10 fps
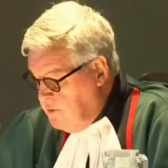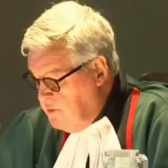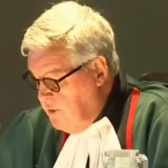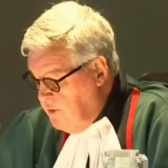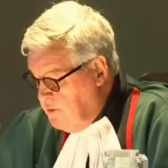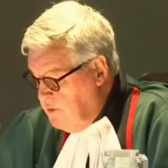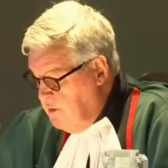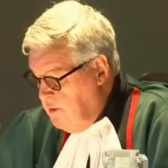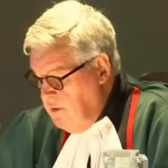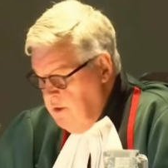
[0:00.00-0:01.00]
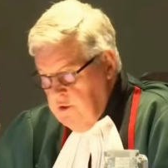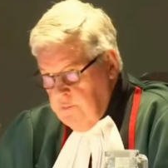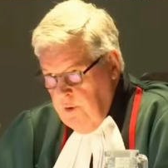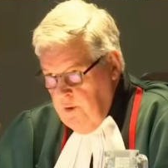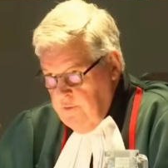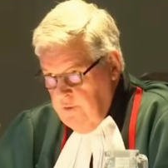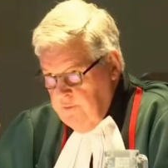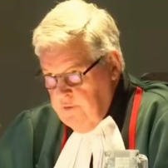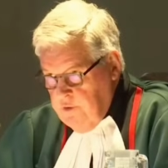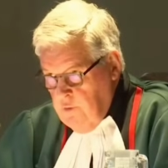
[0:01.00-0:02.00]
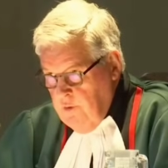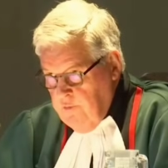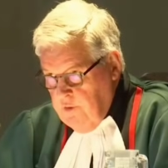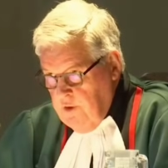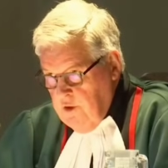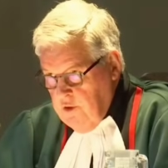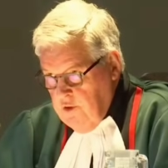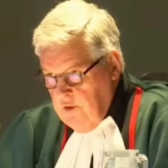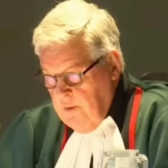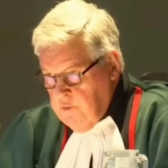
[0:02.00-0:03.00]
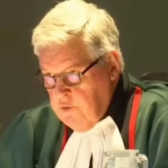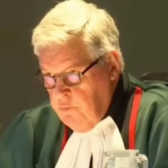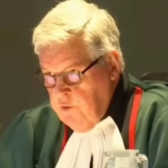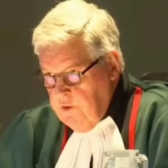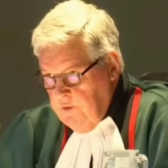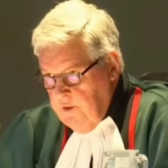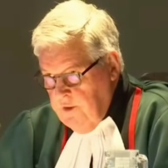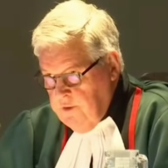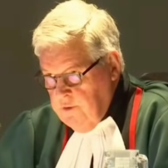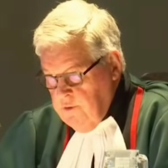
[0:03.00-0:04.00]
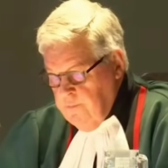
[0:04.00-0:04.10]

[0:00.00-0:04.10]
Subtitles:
exercised its power of disqualification, and I'm just pointing that out.